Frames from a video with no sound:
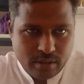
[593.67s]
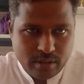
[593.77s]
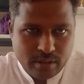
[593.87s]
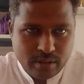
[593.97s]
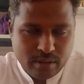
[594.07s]

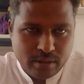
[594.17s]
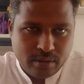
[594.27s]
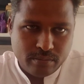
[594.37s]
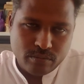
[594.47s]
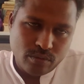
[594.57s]

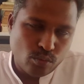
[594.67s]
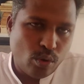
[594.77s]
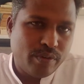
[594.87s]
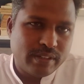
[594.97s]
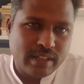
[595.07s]

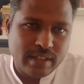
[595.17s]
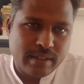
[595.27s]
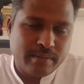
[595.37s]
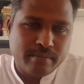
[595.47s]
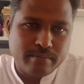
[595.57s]
over the